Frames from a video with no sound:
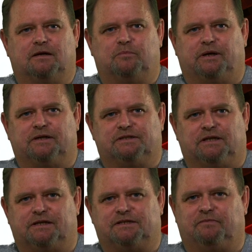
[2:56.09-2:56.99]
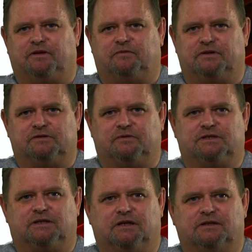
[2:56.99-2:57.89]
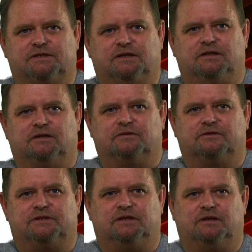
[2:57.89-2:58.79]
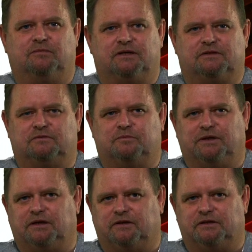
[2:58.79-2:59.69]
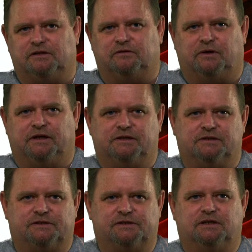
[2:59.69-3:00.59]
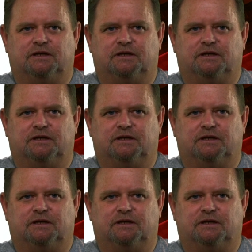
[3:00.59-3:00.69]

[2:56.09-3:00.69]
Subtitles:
but some of the ones that we'd see in senior maths would be things like wages,